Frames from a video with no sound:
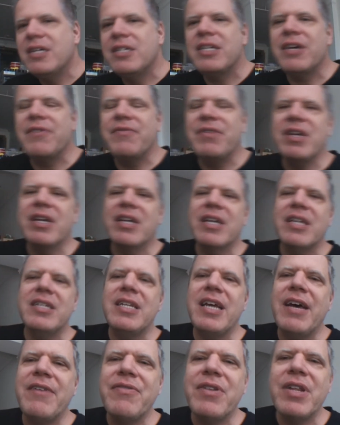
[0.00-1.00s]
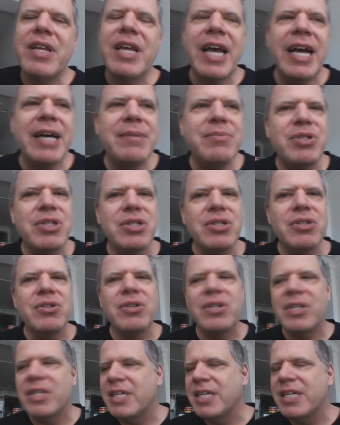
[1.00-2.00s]
Salvia can definitely,
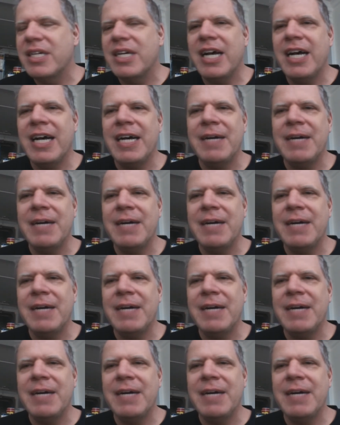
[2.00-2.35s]
absolutely,